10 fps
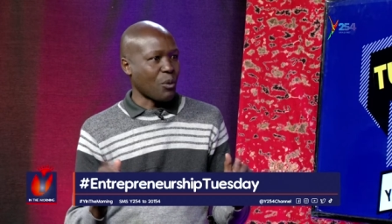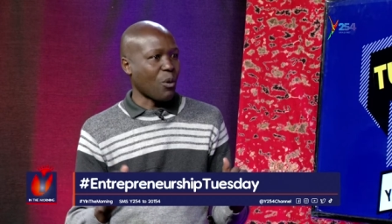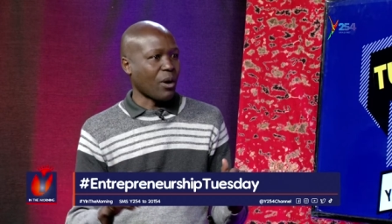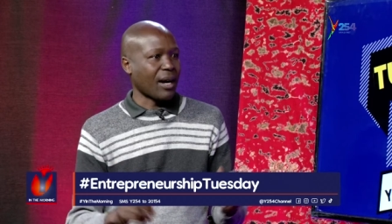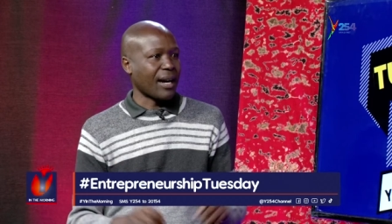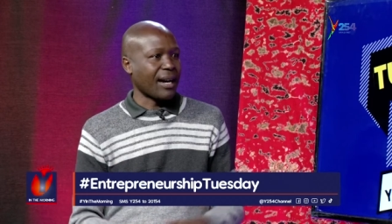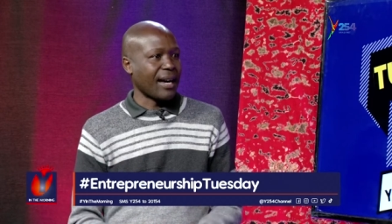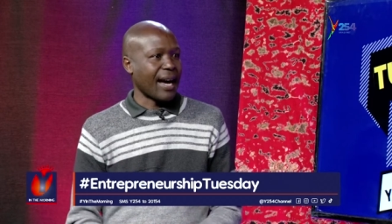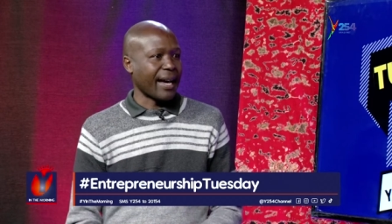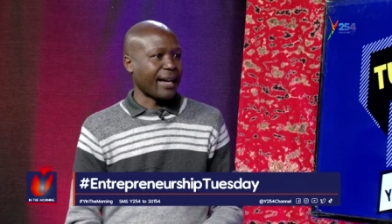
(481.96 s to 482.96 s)
walk,
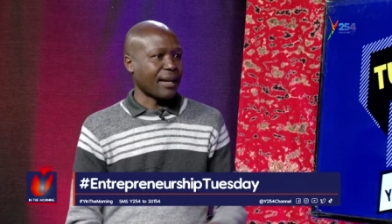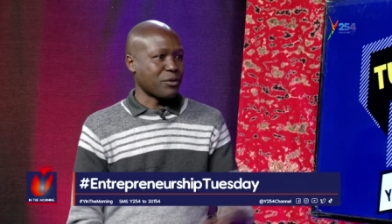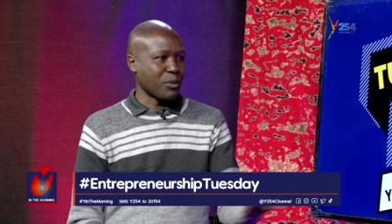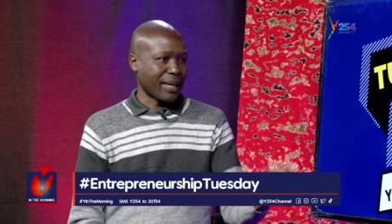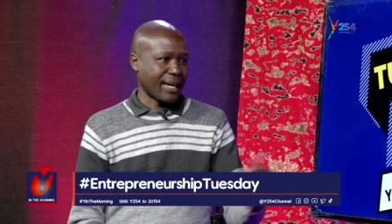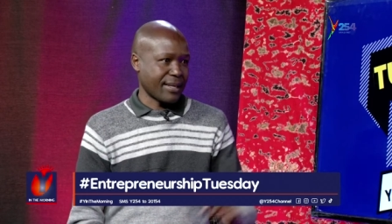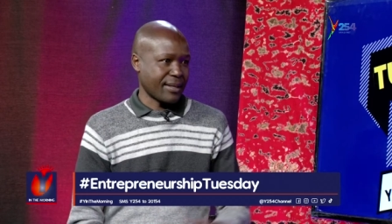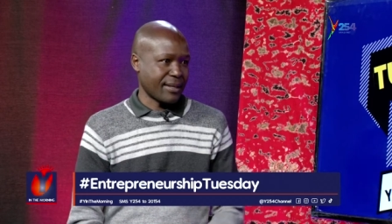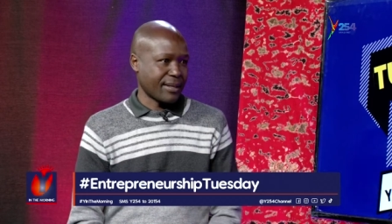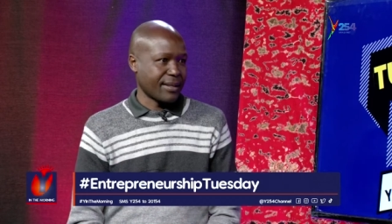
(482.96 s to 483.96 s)
I get a few
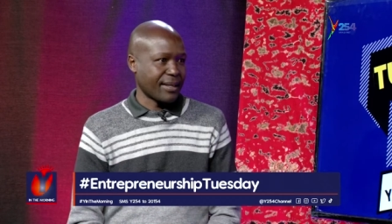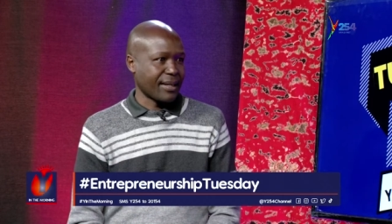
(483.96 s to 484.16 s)
mandazis.